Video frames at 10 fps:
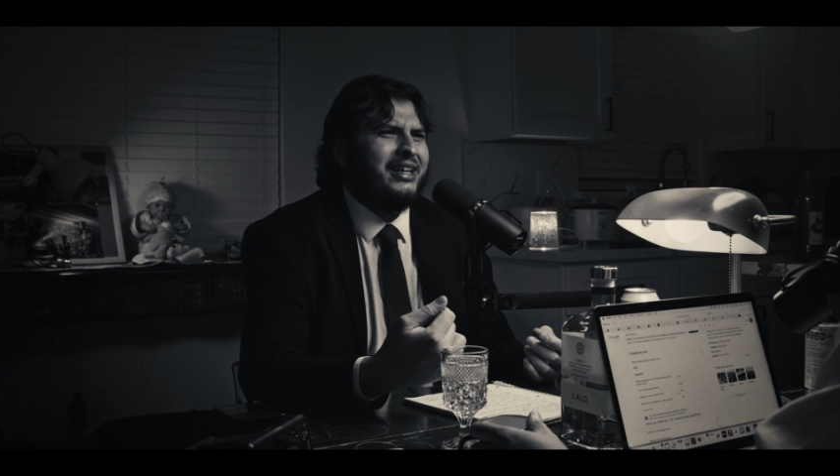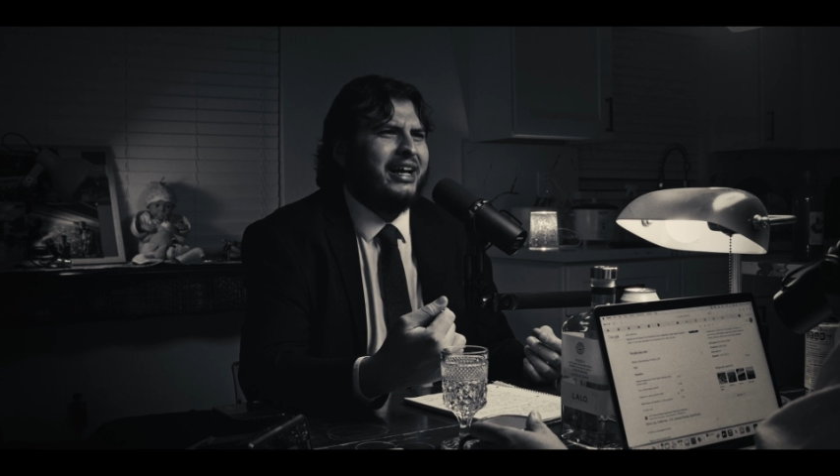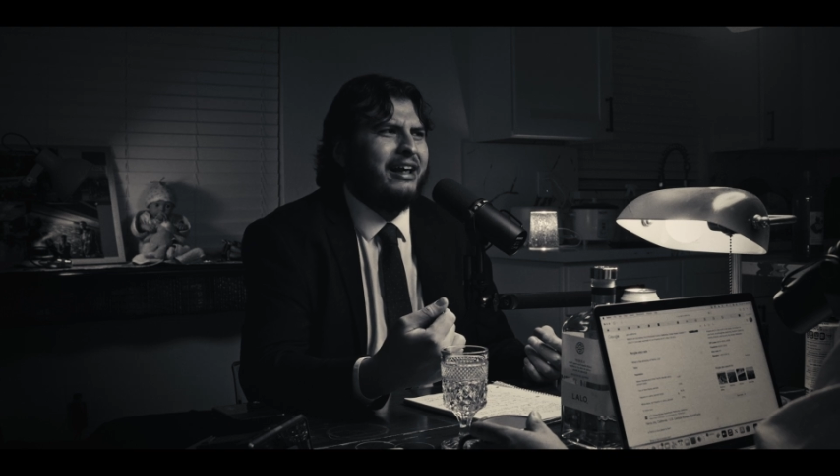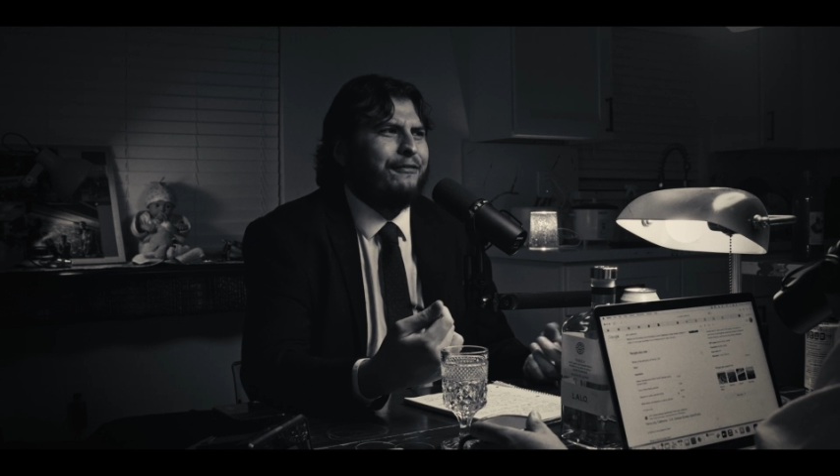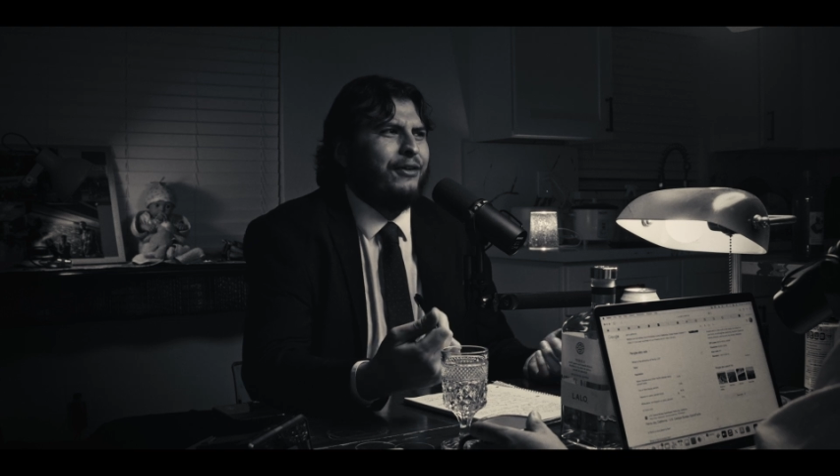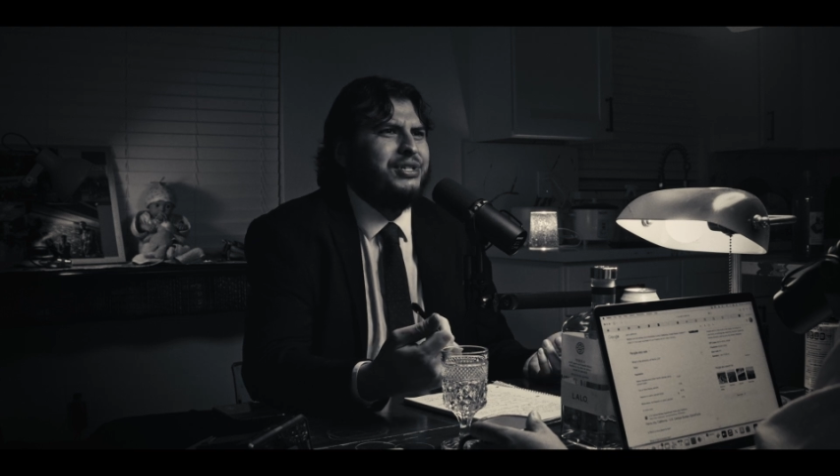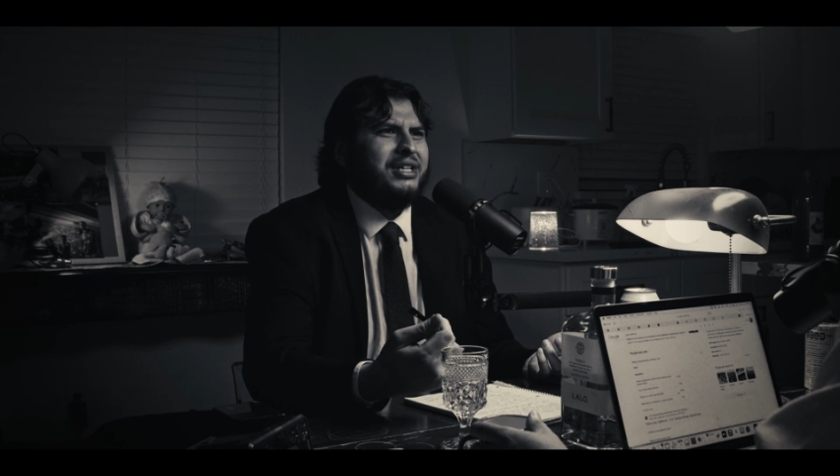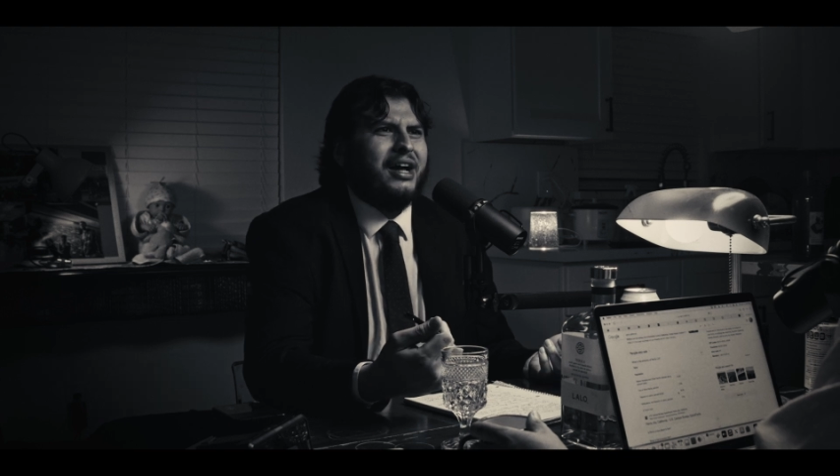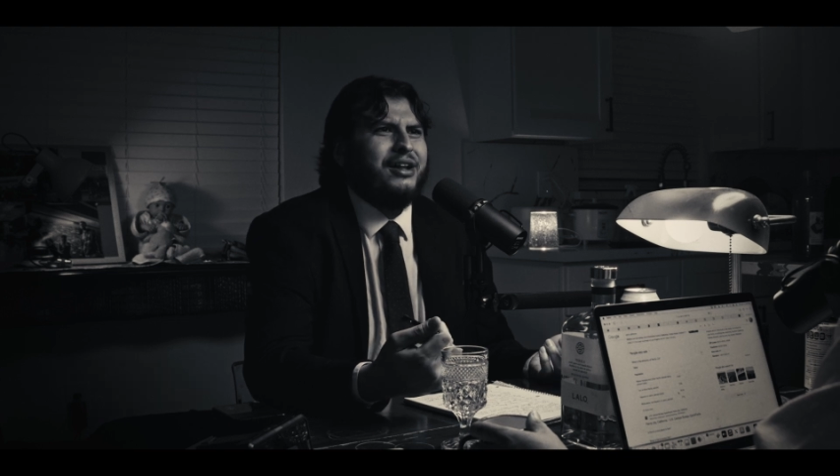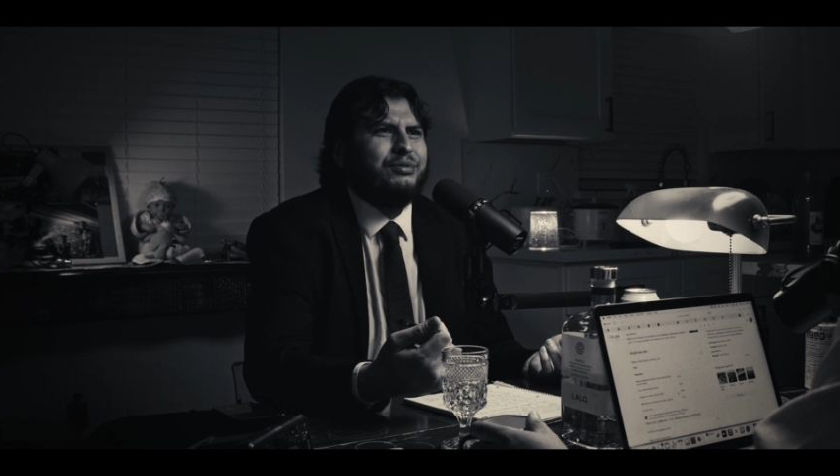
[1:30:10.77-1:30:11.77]
And at first he
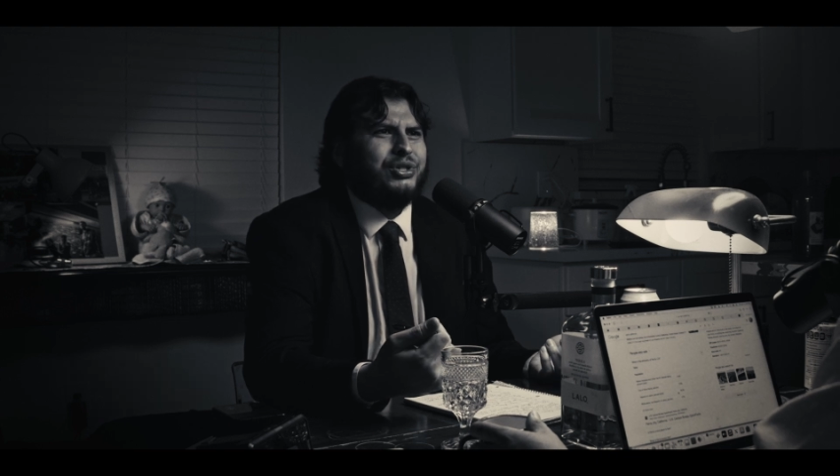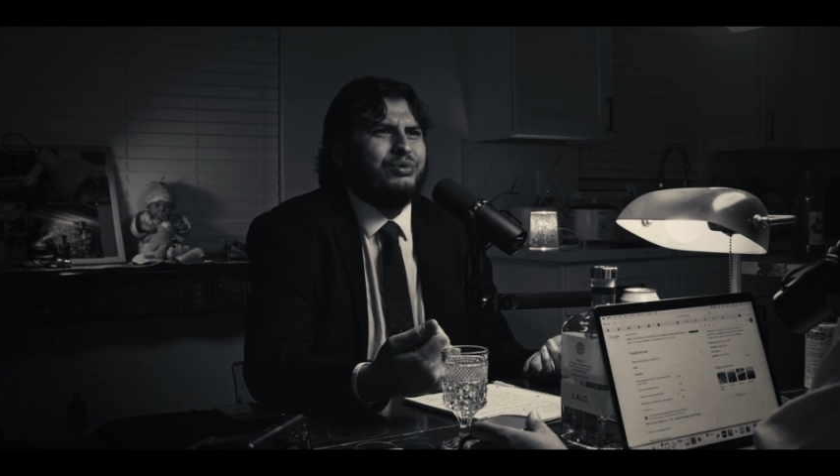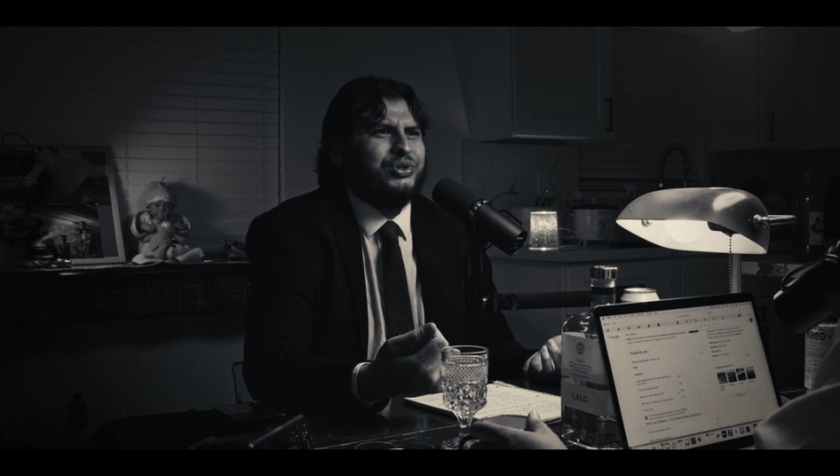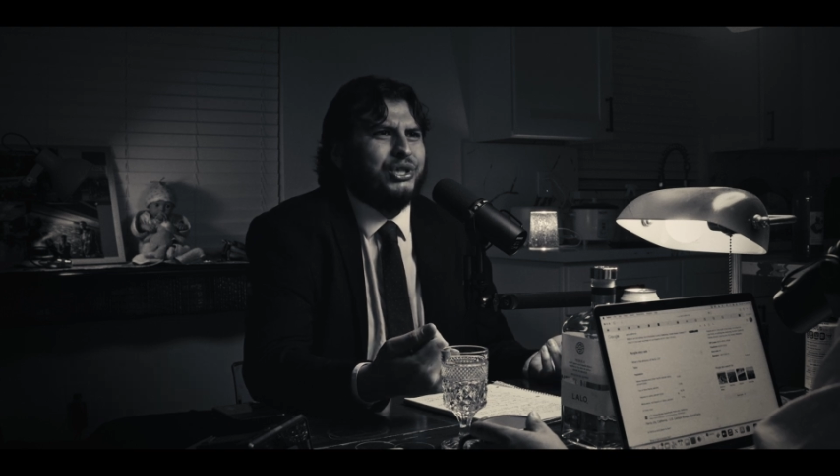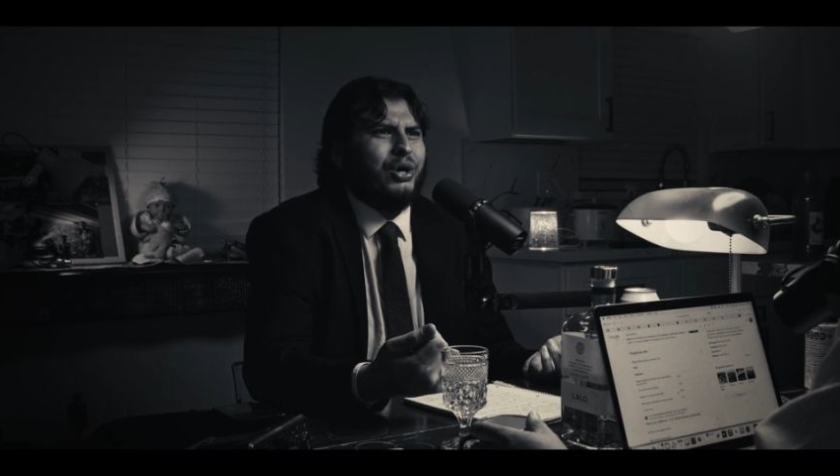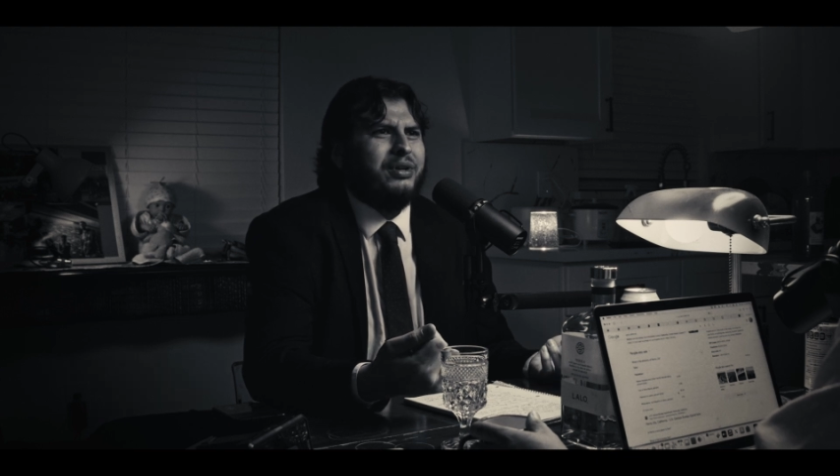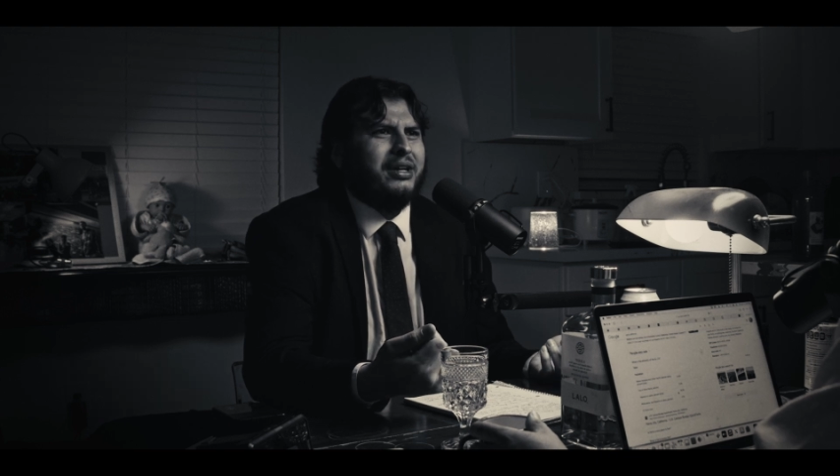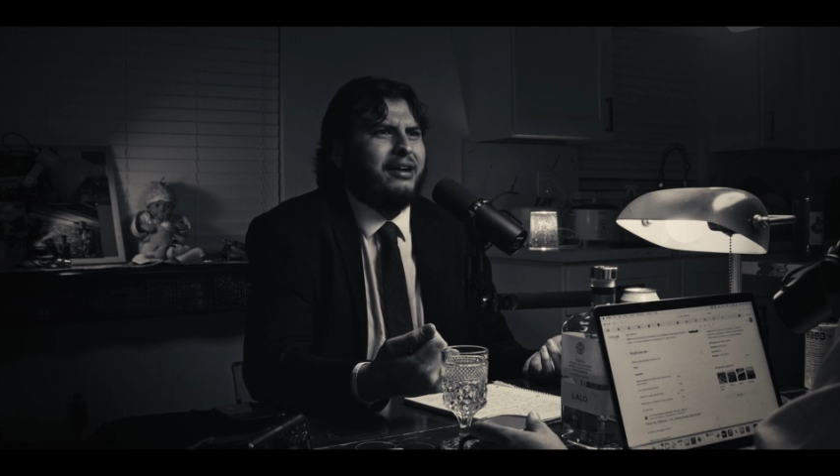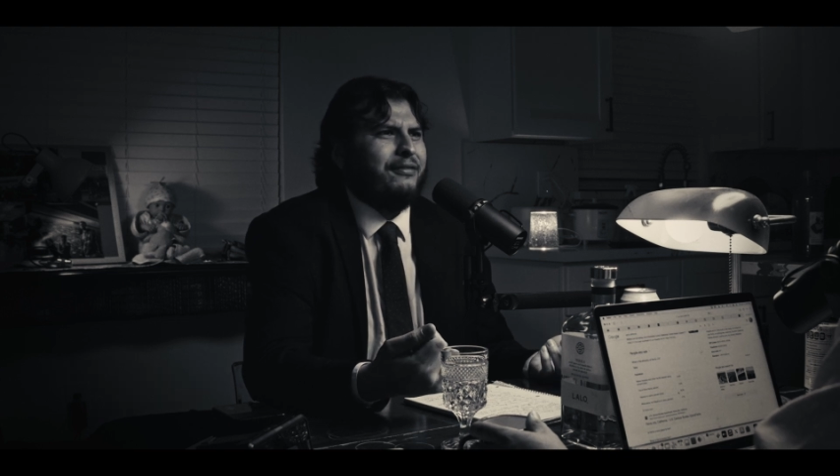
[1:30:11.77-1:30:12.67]
thought she was joking.